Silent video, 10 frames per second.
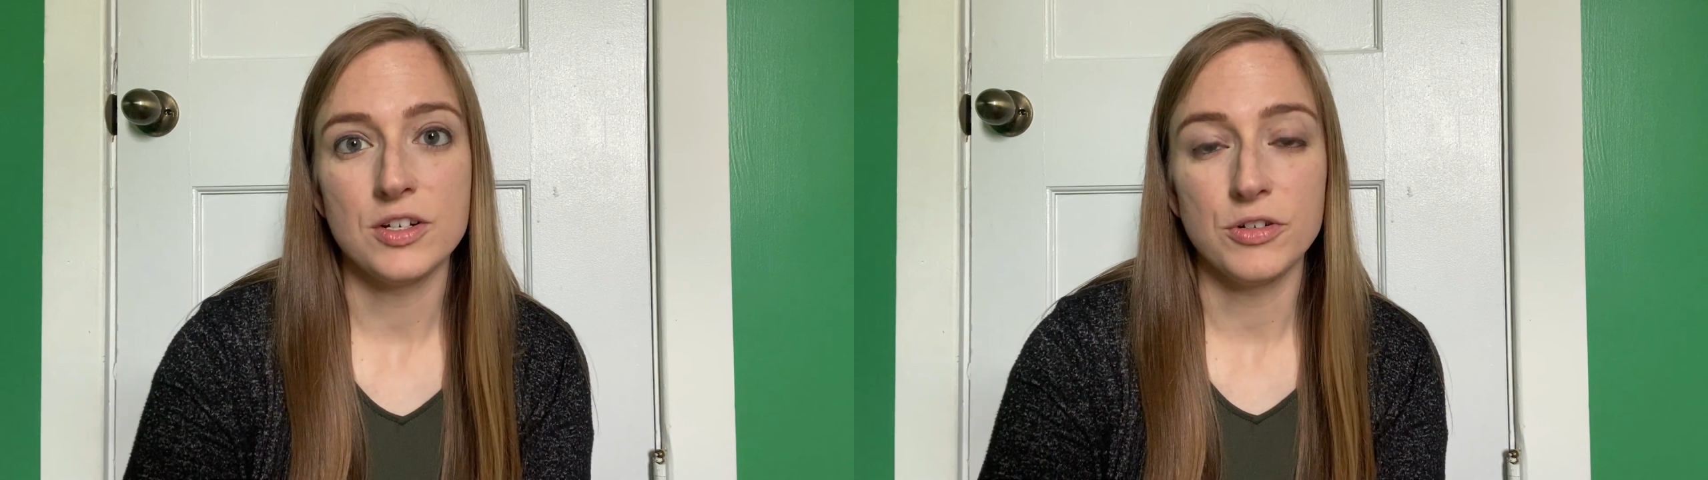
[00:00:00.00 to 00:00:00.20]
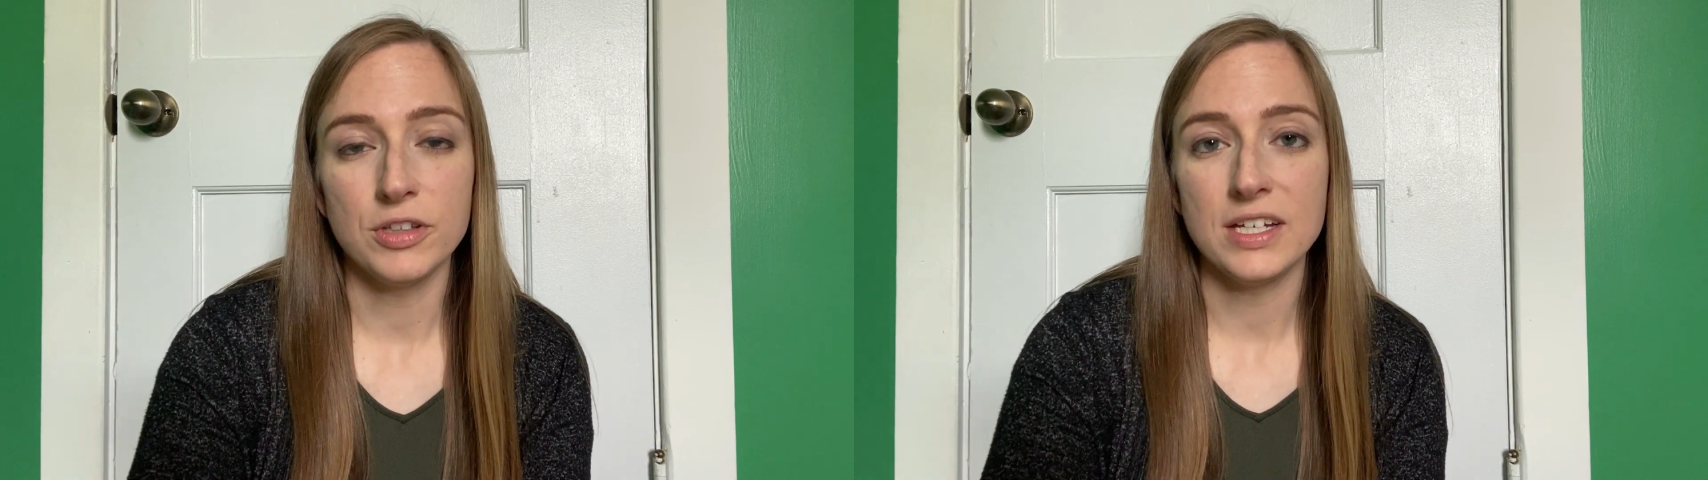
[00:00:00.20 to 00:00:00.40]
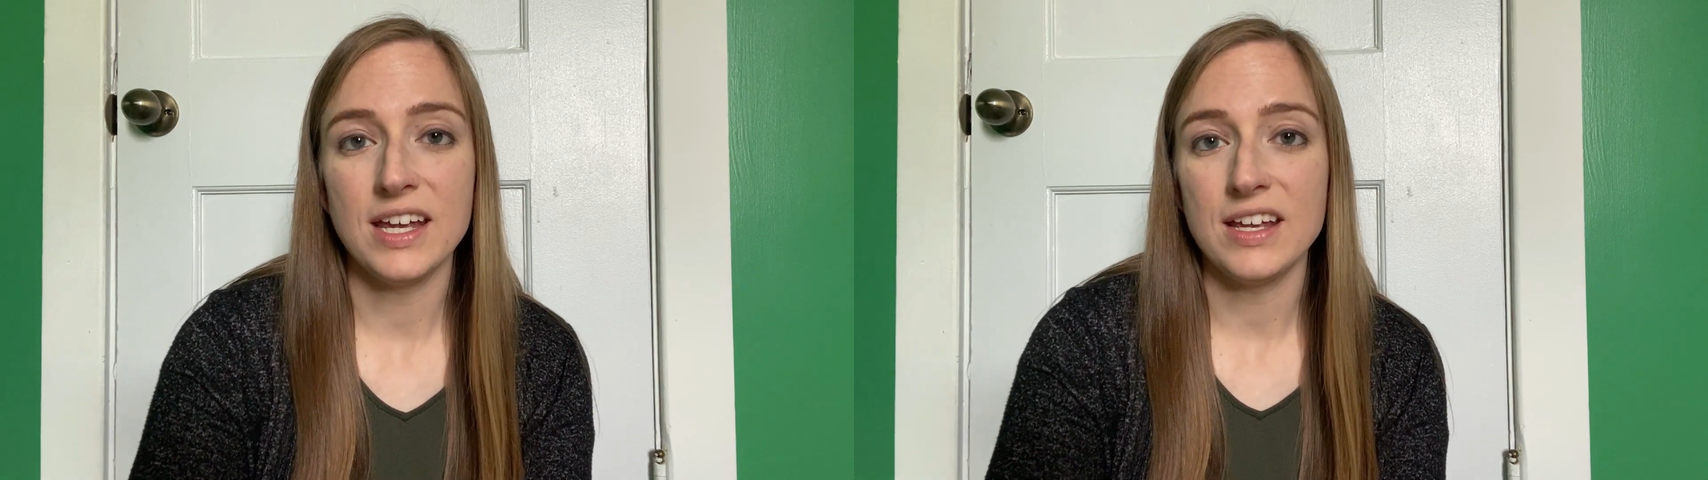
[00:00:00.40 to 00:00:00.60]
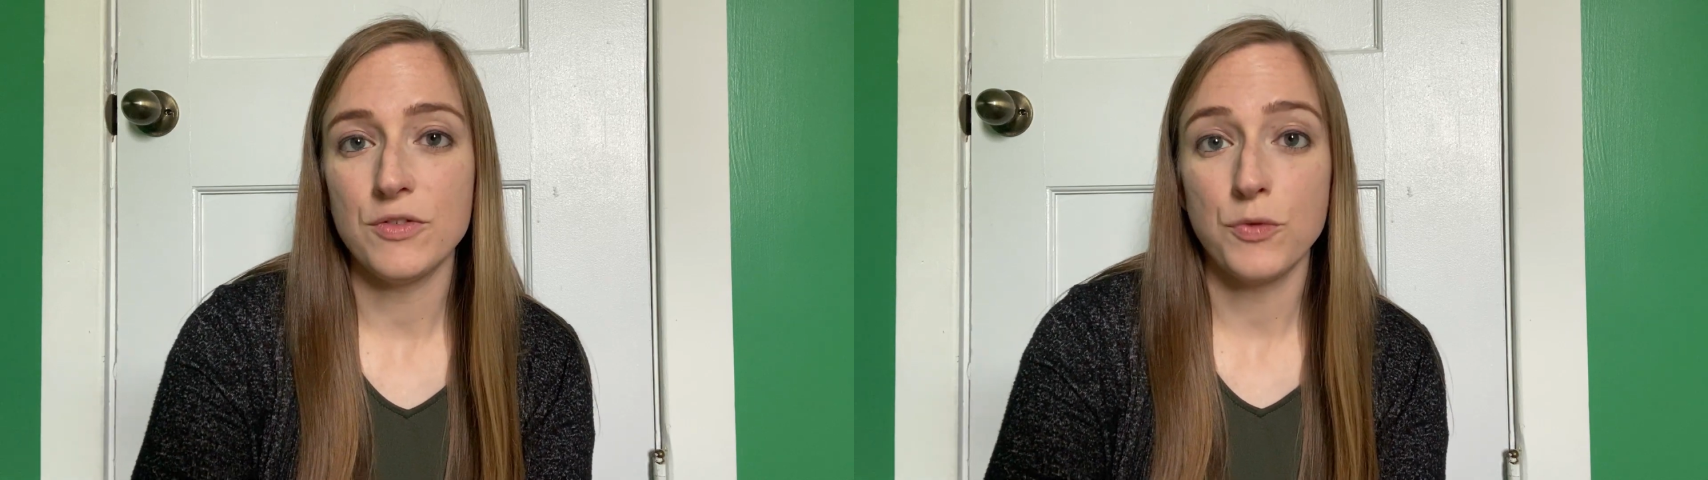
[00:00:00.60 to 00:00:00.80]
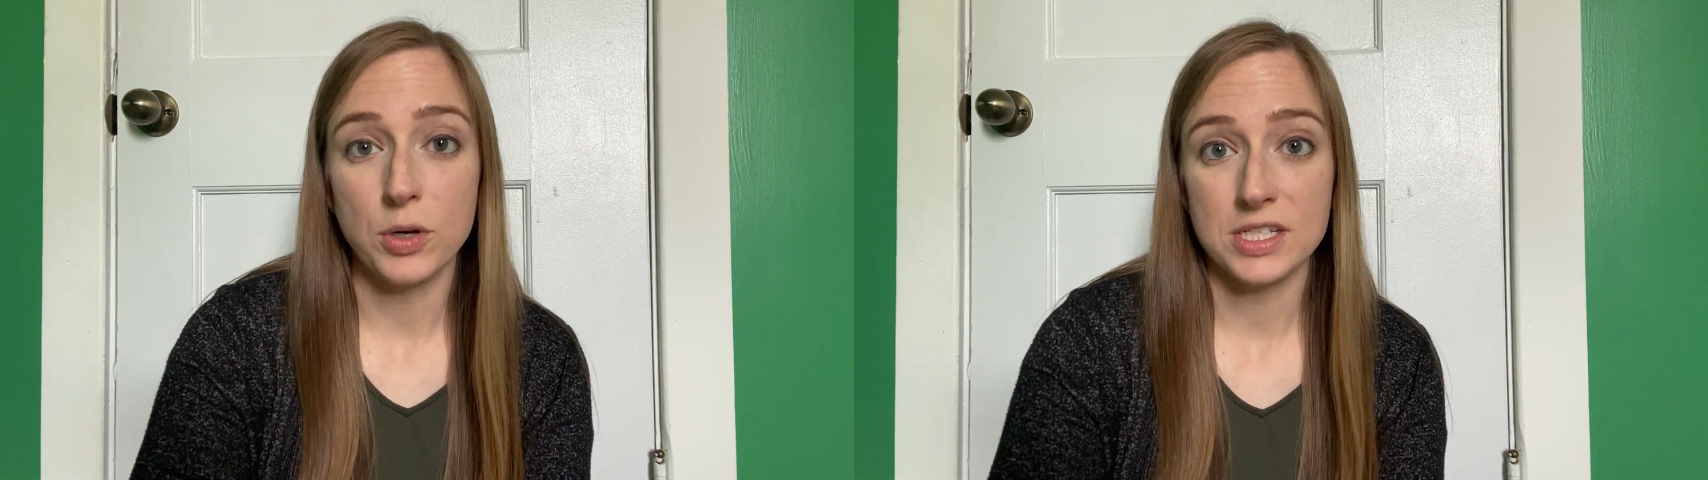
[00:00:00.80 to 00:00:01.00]
early in
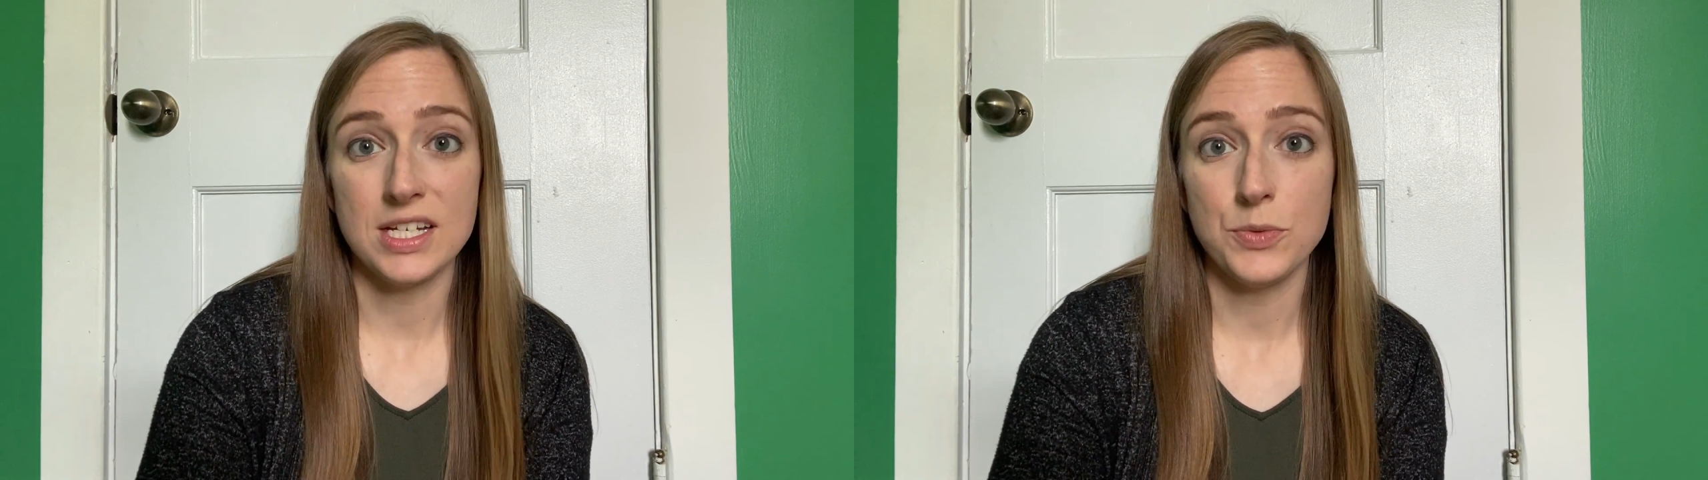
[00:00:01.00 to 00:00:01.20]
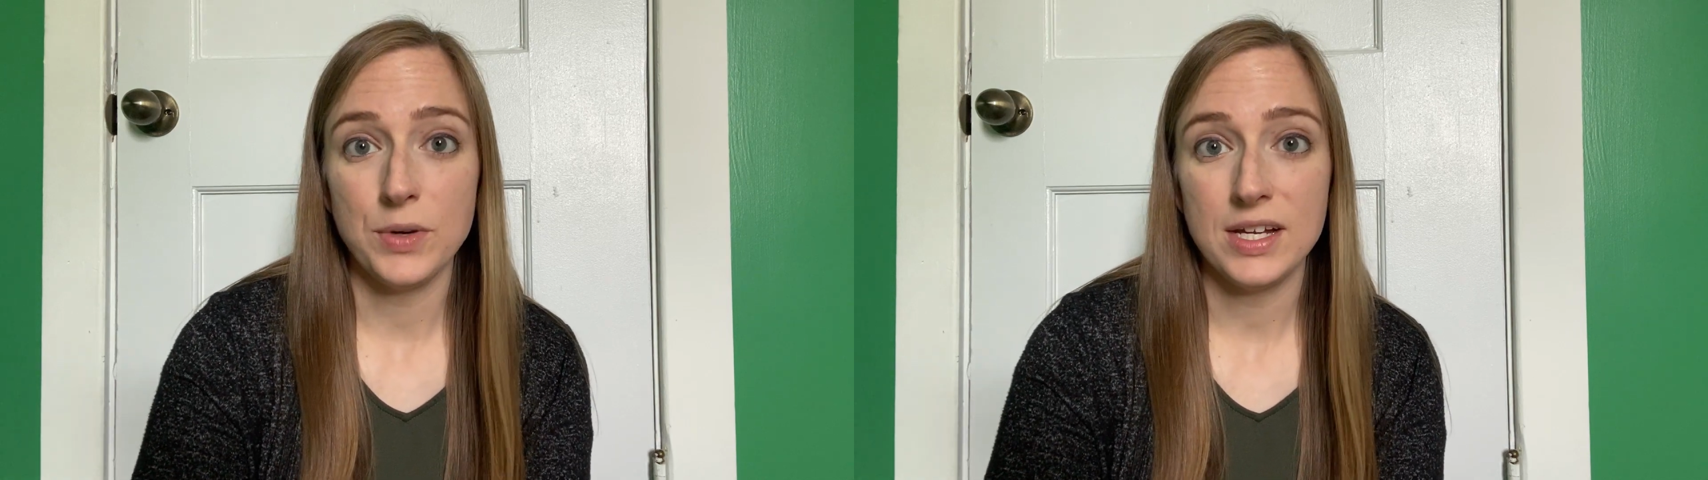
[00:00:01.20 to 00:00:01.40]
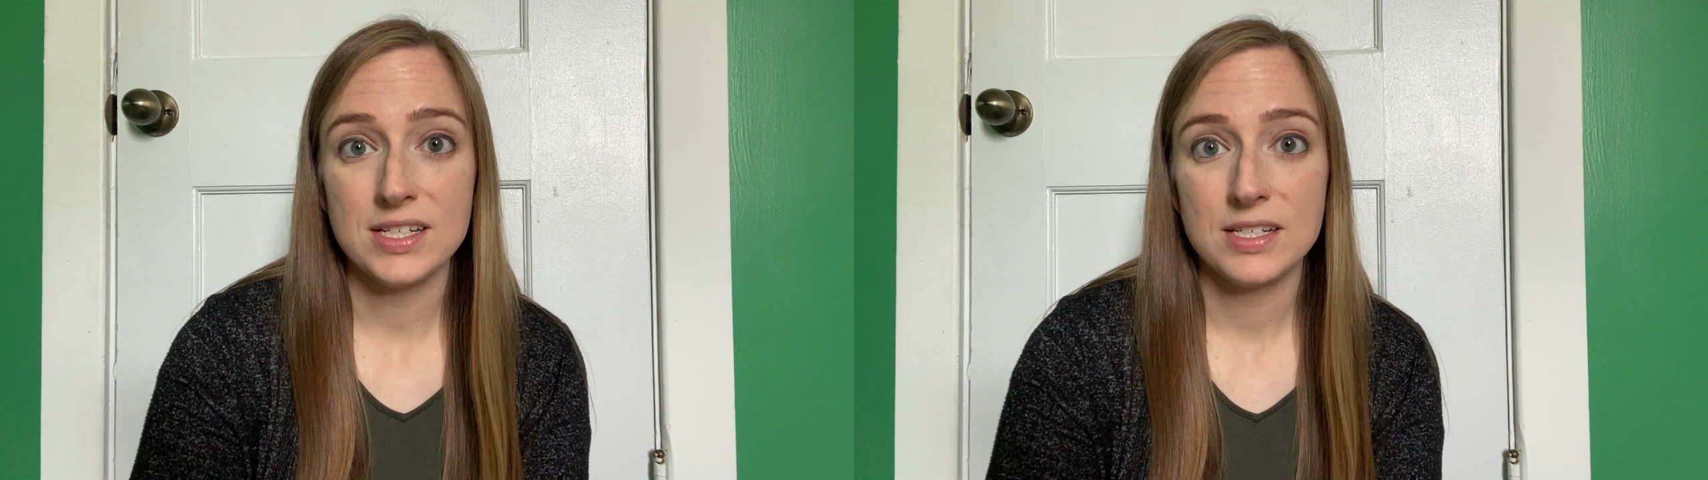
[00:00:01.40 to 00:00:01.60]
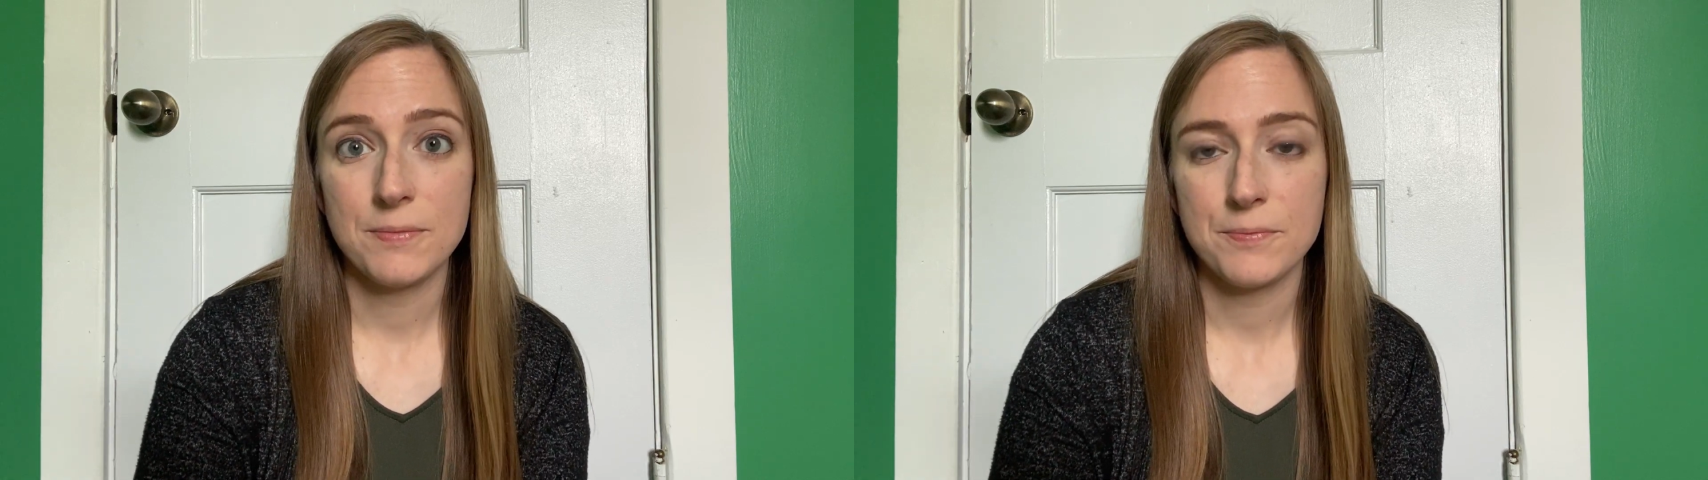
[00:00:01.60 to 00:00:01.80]
14 weeks.